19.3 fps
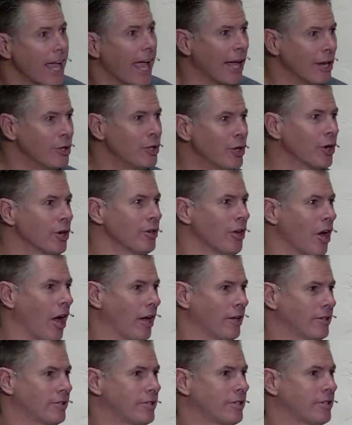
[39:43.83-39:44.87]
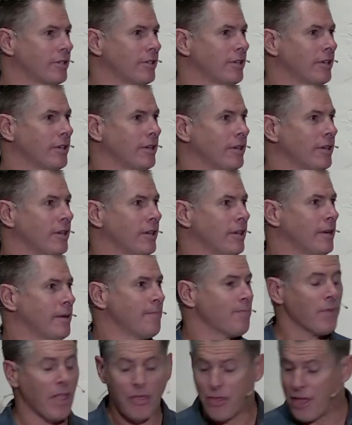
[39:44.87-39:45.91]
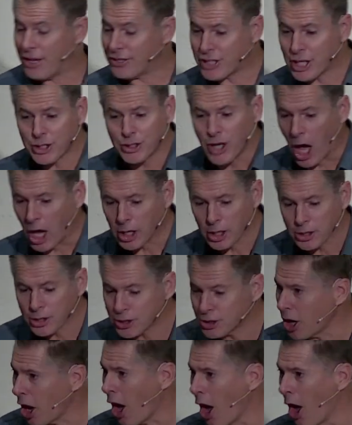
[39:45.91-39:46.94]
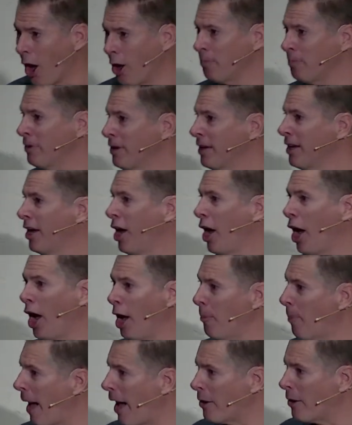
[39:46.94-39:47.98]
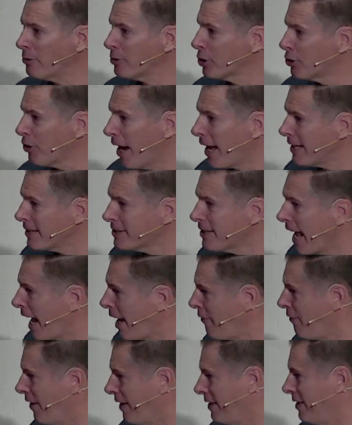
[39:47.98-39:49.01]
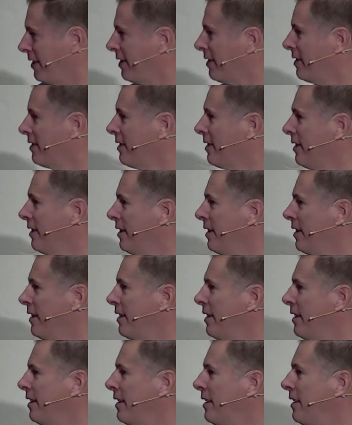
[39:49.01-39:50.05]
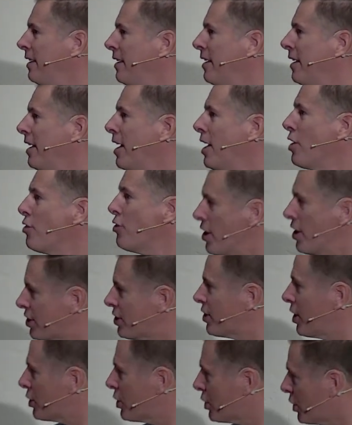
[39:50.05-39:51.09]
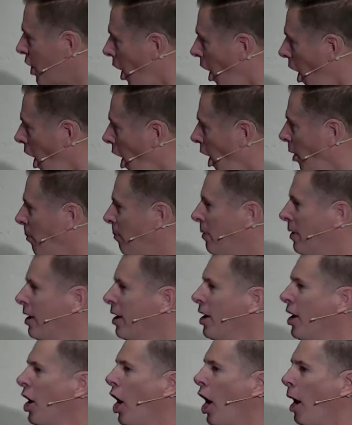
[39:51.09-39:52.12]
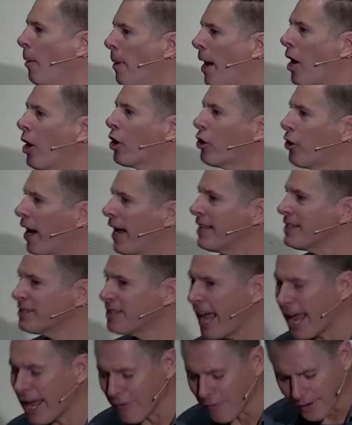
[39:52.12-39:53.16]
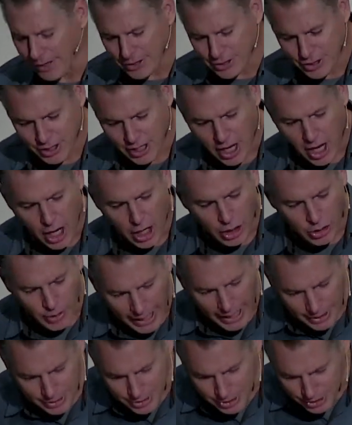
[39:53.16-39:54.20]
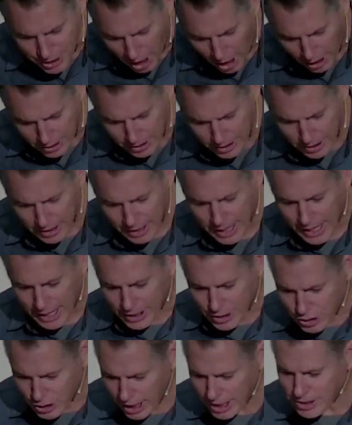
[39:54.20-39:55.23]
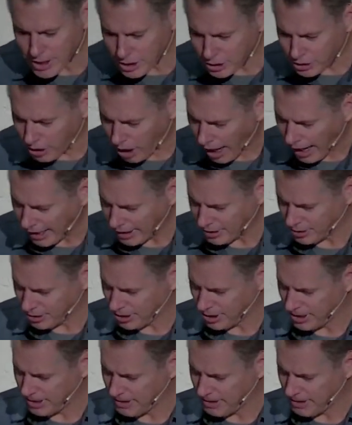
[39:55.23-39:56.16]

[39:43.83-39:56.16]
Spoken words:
and you're not. This is not a psalm about great David. This is a psalm about great David's greater son, Jesus Christ.